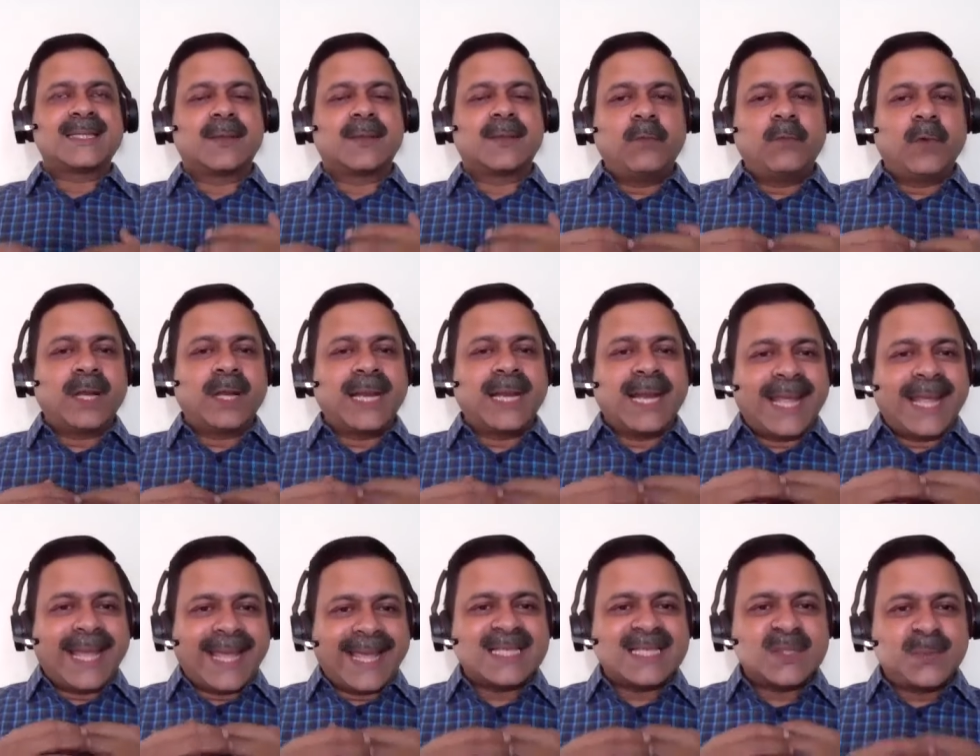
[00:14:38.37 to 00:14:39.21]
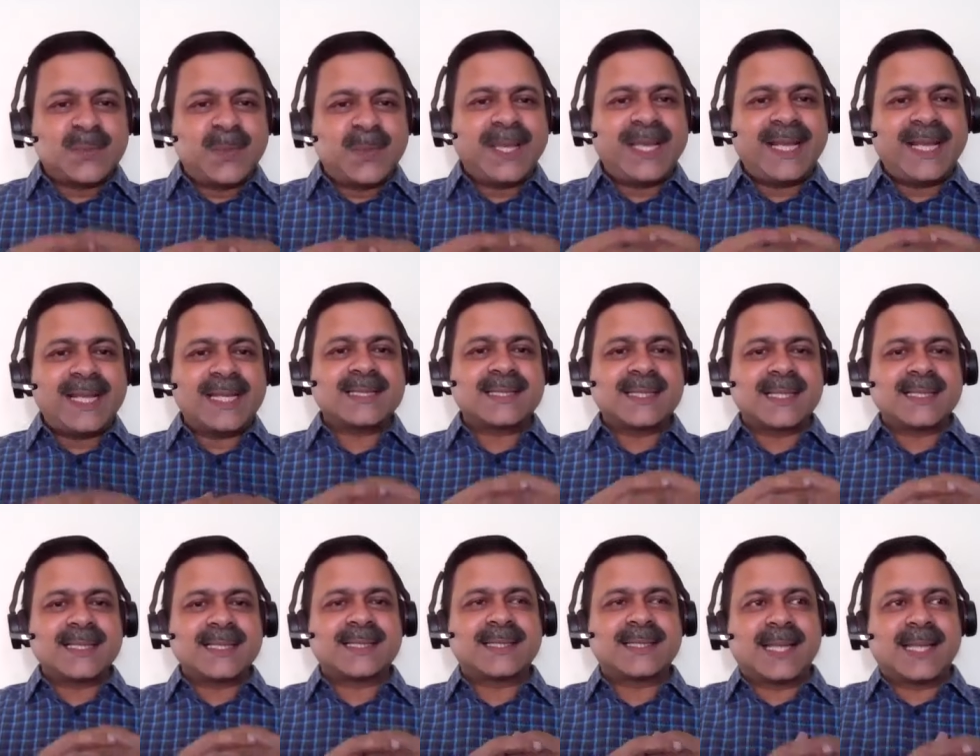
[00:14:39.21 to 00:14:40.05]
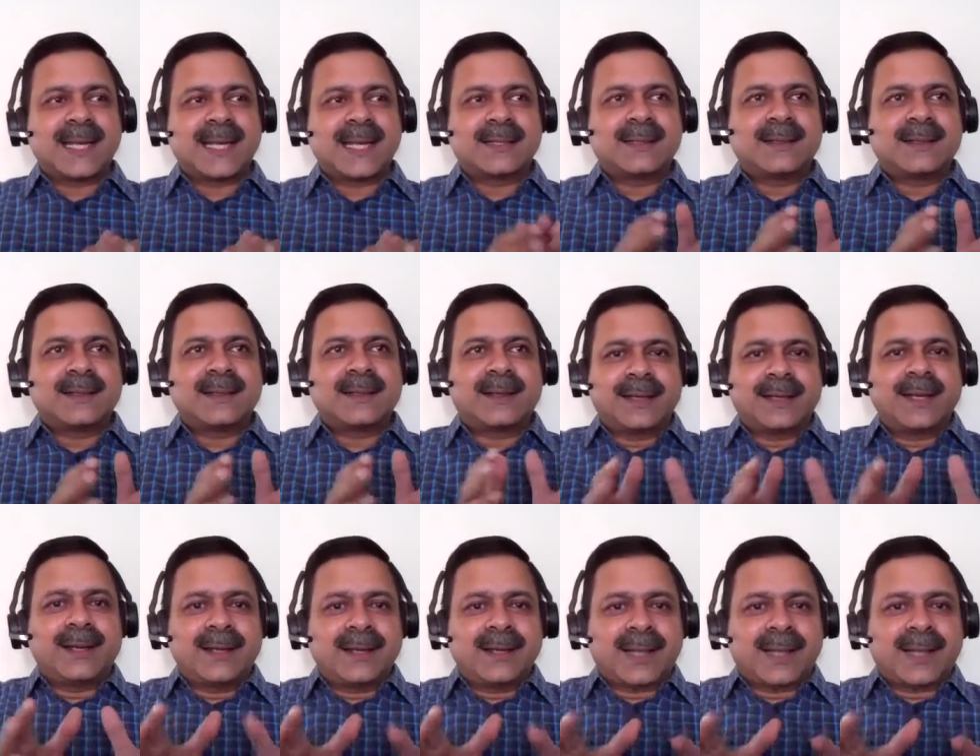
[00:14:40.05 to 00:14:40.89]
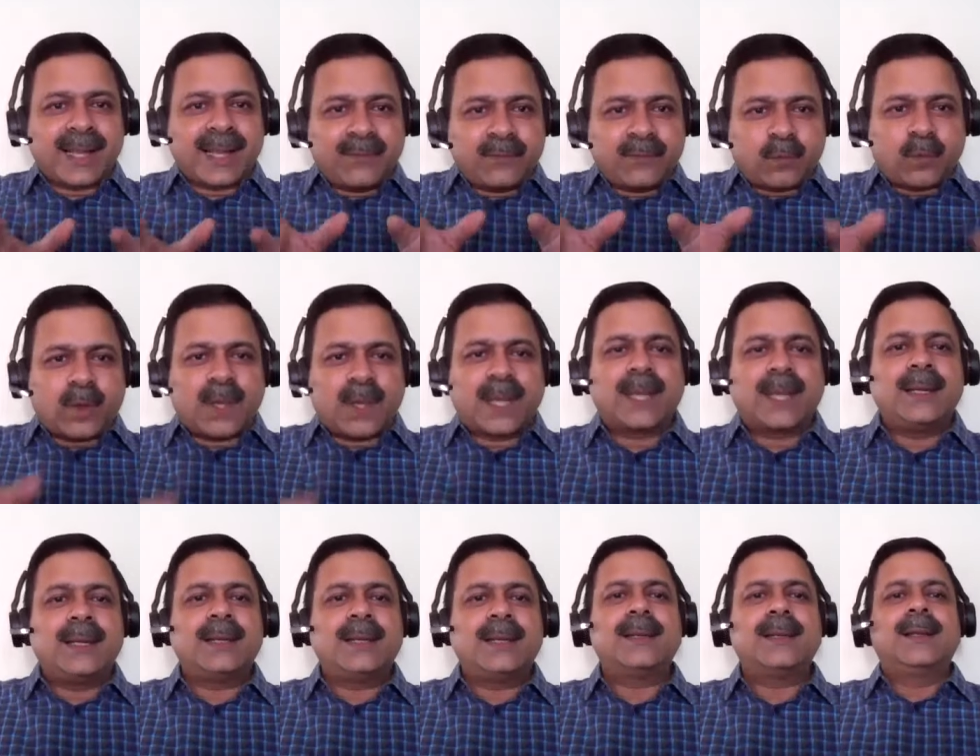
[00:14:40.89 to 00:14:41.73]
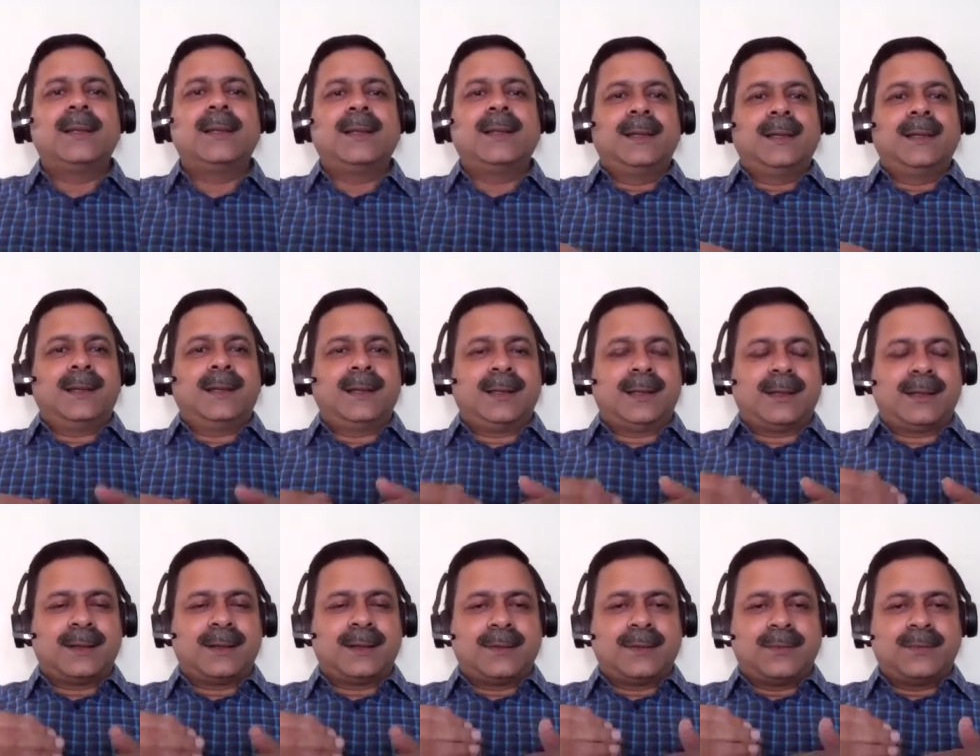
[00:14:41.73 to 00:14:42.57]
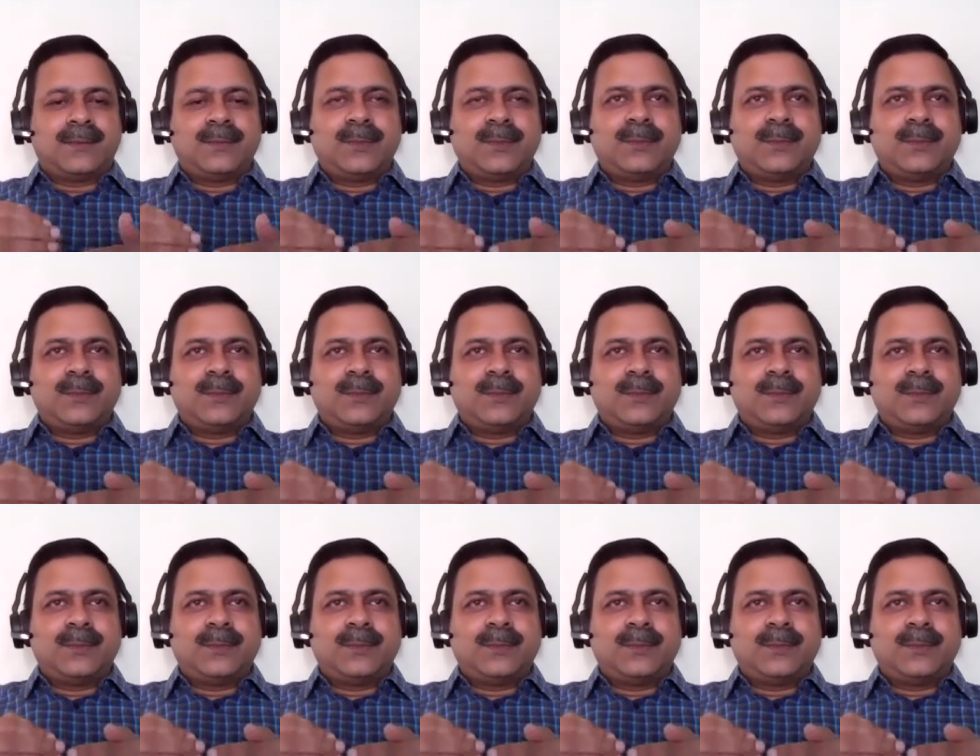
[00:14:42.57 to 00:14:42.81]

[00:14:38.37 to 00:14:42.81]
someone experiences that real time while uh,